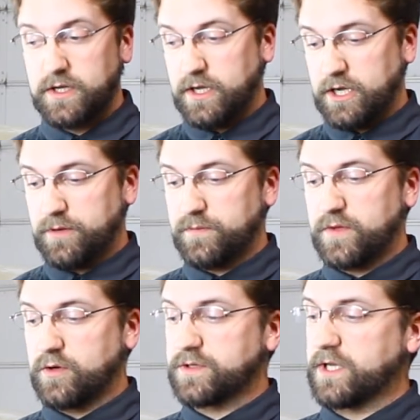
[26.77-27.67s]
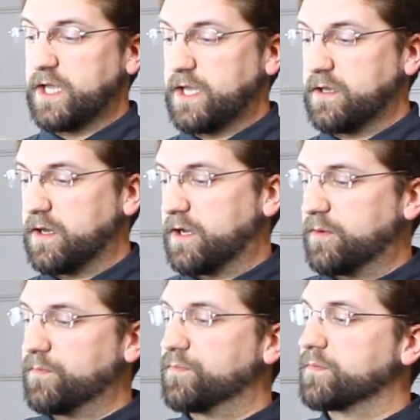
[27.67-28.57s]
There is
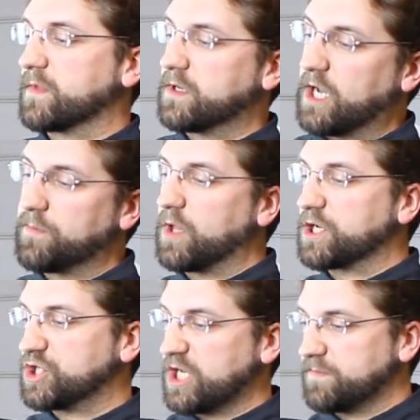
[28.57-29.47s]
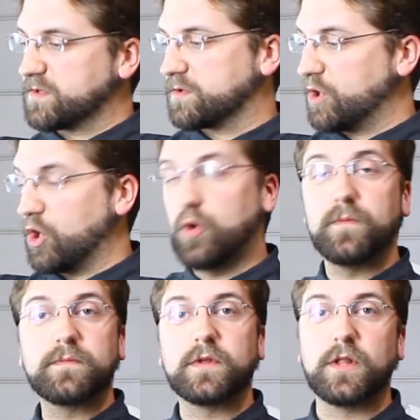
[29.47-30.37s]
a oblong-shaped
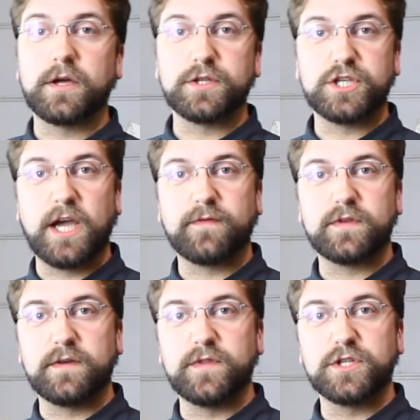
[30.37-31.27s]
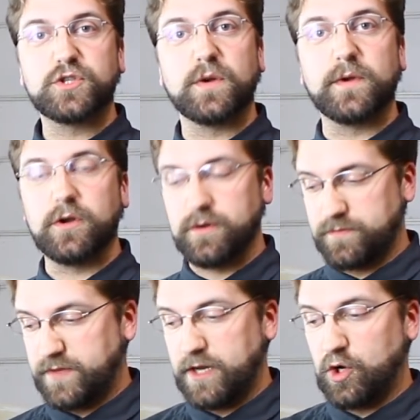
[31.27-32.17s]
lobe along the shaft of the distributor
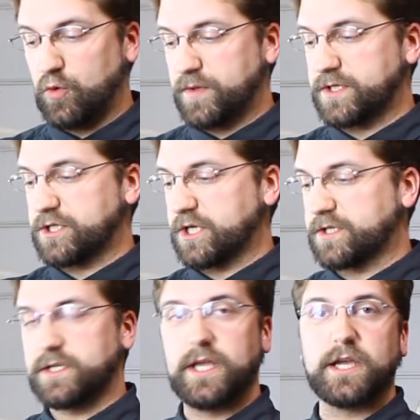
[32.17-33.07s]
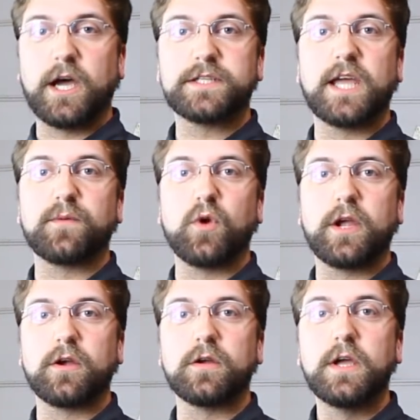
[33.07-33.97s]
that opens and shuts a contact
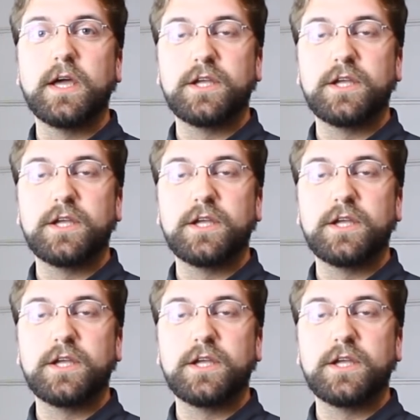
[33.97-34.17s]
breaker.